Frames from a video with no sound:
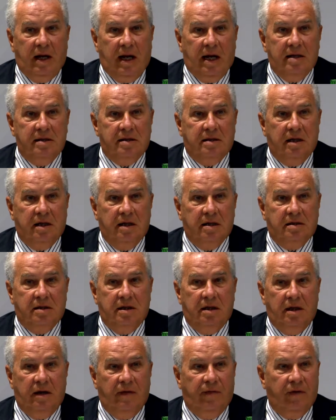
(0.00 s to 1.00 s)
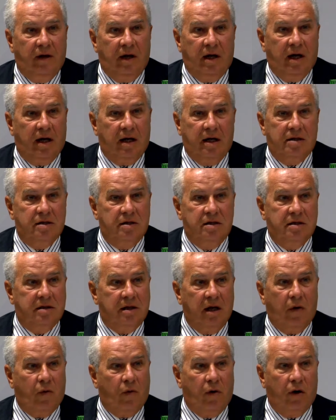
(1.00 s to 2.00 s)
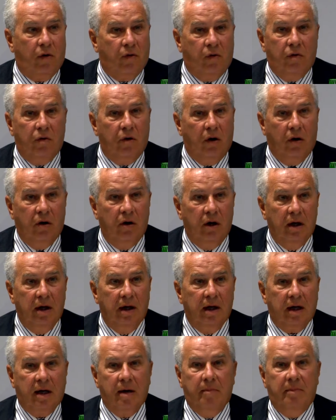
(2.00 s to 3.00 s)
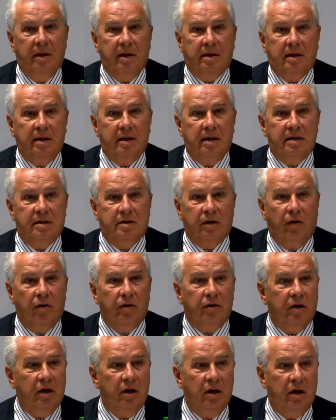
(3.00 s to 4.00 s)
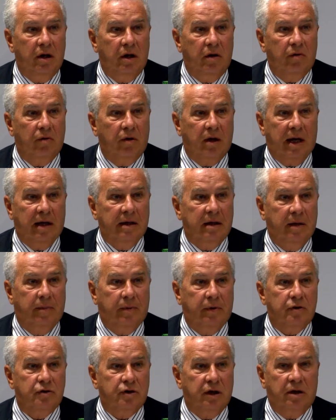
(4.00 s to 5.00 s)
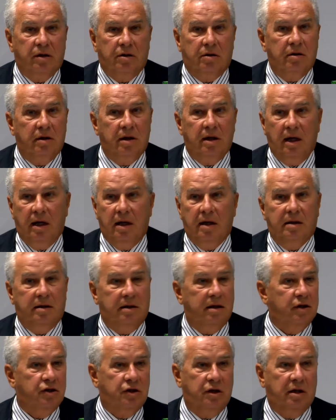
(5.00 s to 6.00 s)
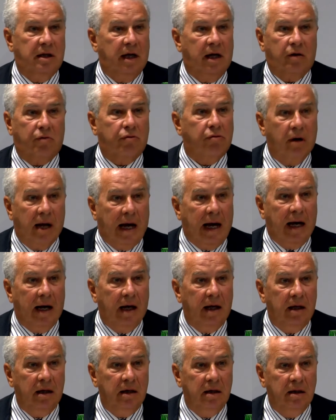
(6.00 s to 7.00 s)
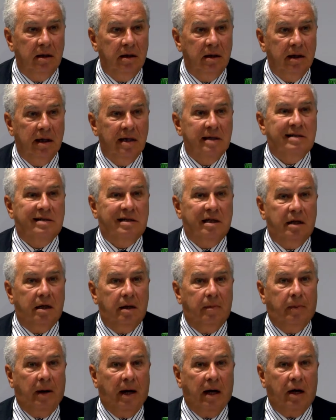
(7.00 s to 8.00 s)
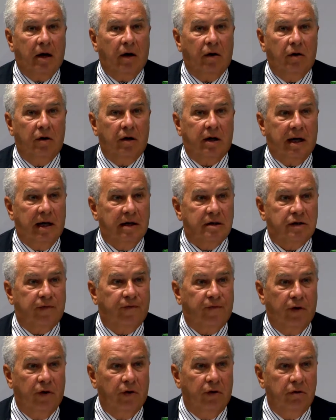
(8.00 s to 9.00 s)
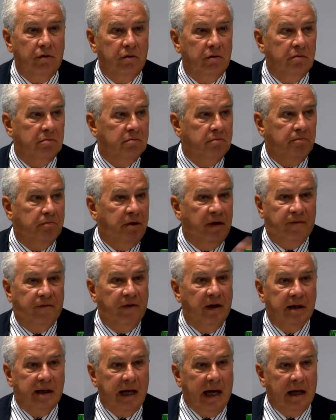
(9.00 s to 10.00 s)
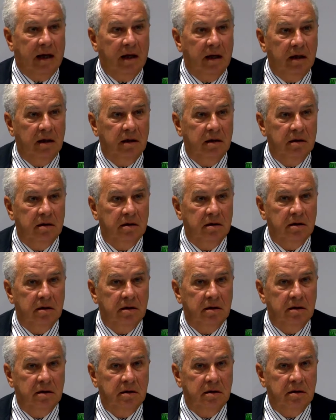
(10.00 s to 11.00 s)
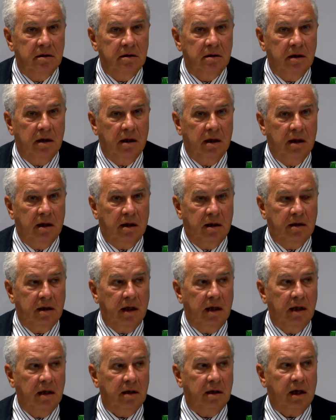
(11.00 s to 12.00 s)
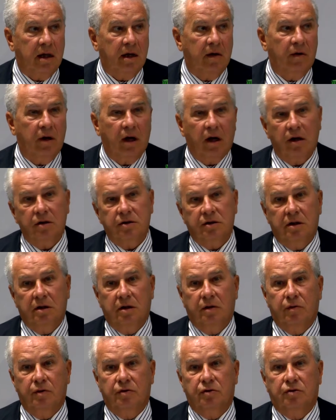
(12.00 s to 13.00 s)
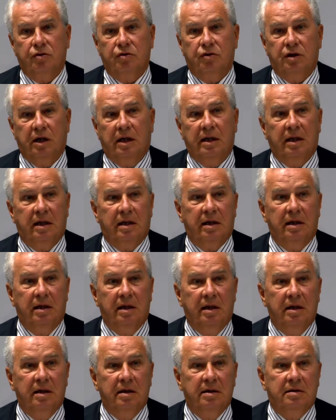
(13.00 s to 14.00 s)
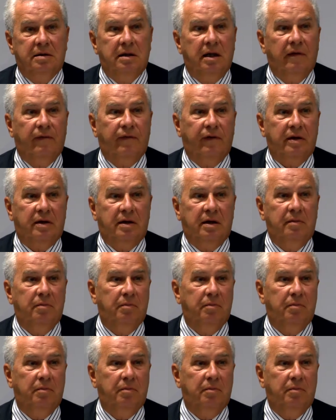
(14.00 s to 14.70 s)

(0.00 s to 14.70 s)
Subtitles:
you with guarantees that they will actually work. Project financing implies that someone is going to stump up the money for a major rural electricity project, let's say, and will have the necessary cash flow for 20 years. Now, bear in mind